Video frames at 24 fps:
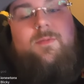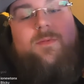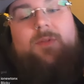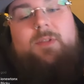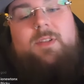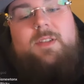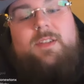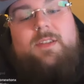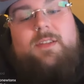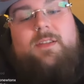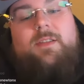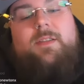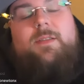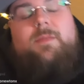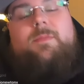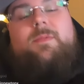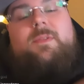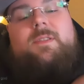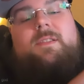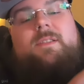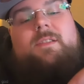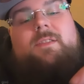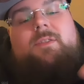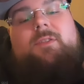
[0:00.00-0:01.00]
I'm really
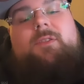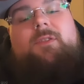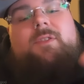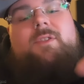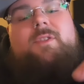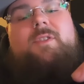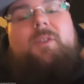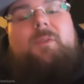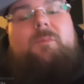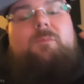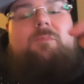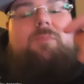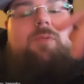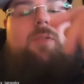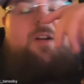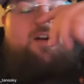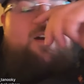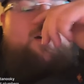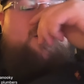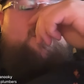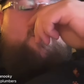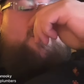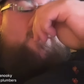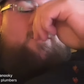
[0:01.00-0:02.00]
dummy New York
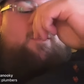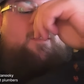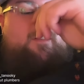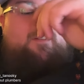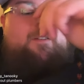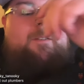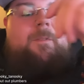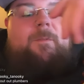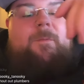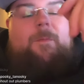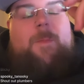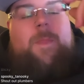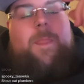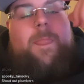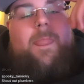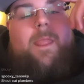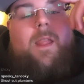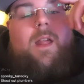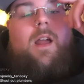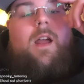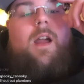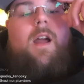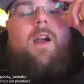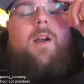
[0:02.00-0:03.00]
proud.
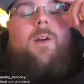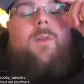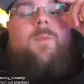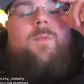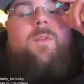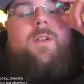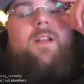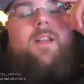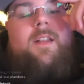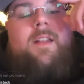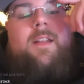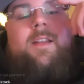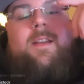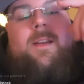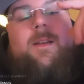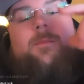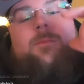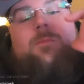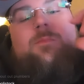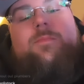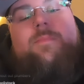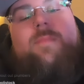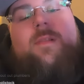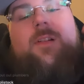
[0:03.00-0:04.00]
Really in
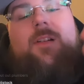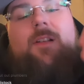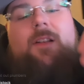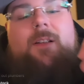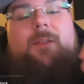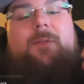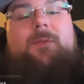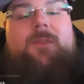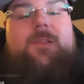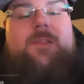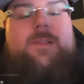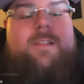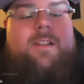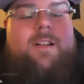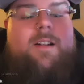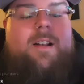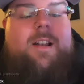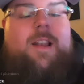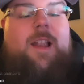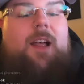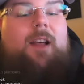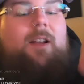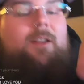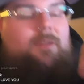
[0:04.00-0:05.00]
Brooklyn with the
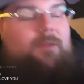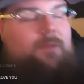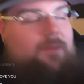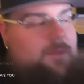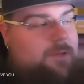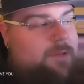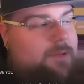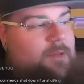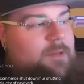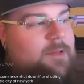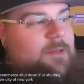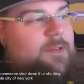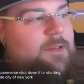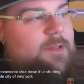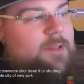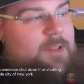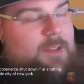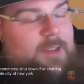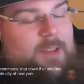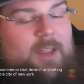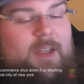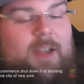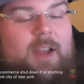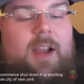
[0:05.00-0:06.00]
clowns.
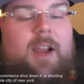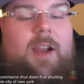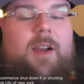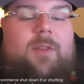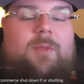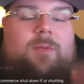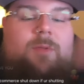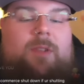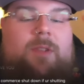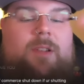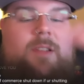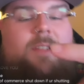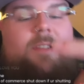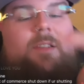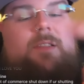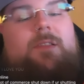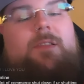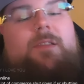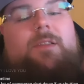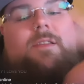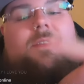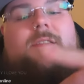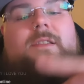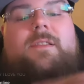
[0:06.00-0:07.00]
I really
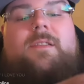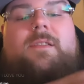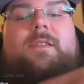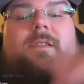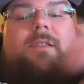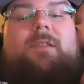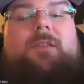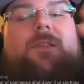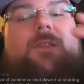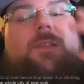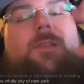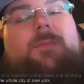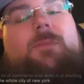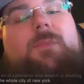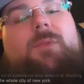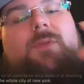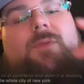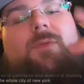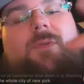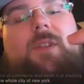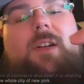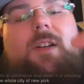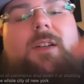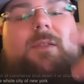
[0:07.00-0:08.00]
gonna uh, uh, come
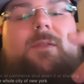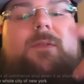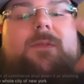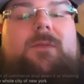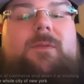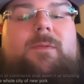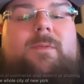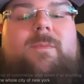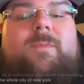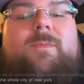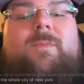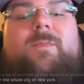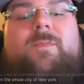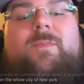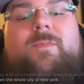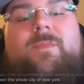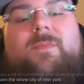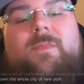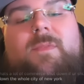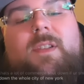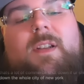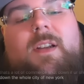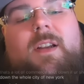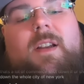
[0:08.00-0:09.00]
around
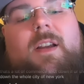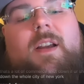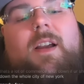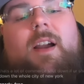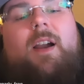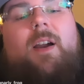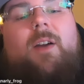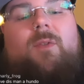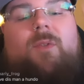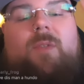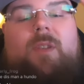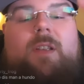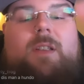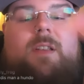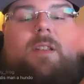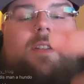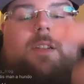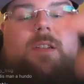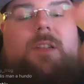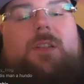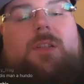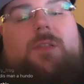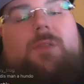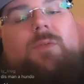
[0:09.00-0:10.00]
really
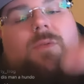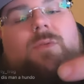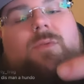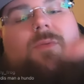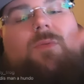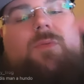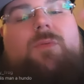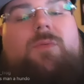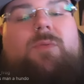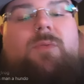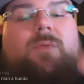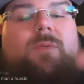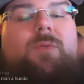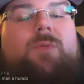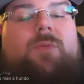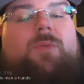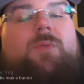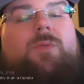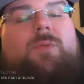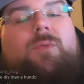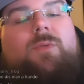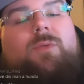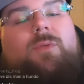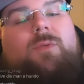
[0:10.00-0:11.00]
good. Ooh,
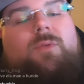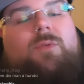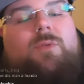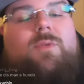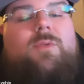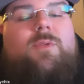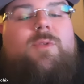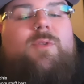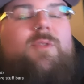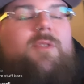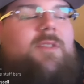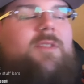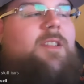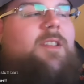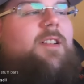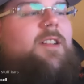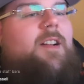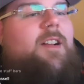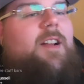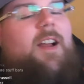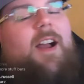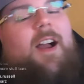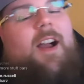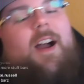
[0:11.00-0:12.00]
ooh, ooh, ooh.
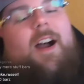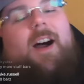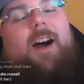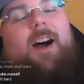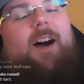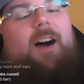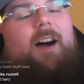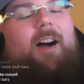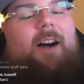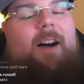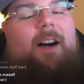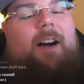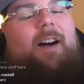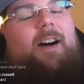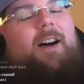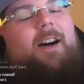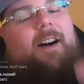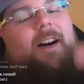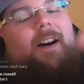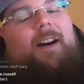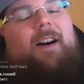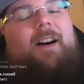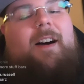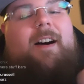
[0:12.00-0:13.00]
Ah, ah,
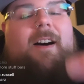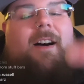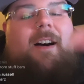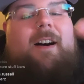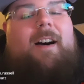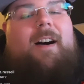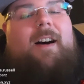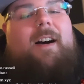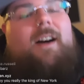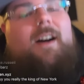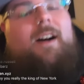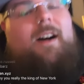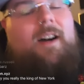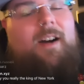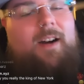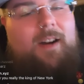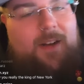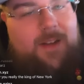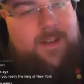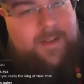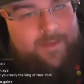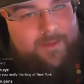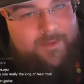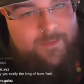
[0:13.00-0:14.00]
ah, ah,
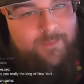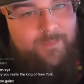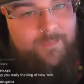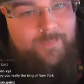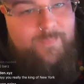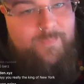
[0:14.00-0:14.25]
ah.